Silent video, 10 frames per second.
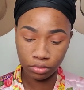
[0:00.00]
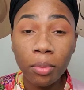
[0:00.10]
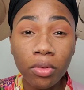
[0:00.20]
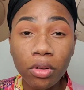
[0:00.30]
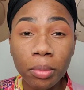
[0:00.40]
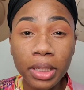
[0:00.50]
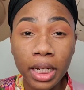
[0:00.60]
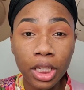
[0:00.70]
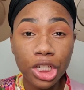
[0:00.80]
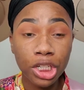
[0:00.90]
Before we put
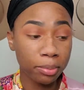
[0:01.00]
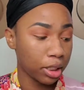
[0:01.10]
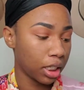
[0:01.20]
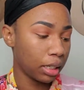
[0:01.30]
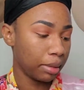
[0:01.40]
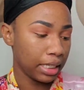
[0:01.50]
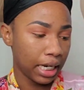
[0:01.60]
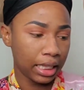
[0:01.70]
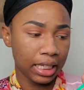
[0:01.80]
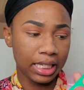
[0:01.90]
down the shimmer, I'm gonna
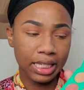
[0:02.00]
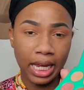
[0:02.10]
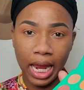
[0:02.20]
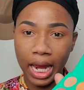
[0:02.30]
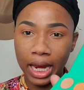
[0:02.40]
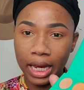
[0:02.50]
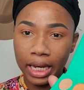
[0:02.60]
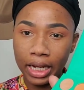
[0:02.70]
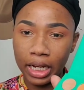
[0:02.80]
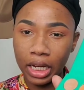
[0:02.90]
take this
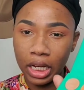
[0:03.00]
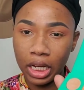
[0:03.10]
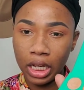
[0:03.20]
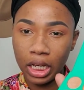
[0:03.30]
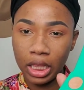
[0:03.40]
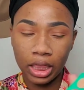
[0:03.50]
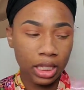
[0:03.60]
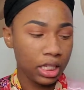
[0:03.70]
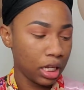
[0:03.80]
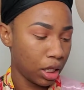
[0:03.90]
tan,
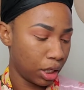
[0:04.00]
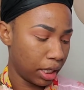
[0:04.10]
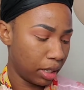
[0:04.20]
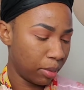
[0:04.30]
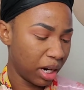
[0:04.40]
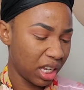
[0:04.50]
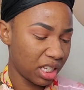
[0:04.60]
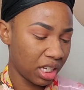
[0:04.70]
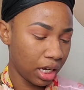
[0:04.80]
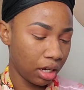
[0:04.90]
this color here. We're gonna
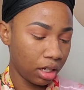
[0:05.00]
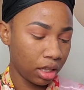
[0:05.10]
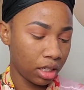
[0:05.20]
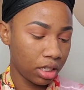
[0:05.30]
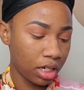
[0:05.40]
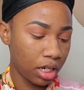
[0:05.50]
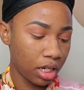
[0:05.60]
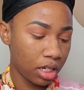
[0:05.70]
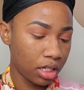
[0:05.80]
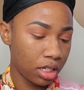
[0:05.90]
see how good this
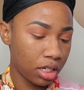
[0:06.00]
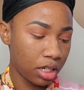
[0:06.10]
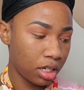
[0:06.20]
does.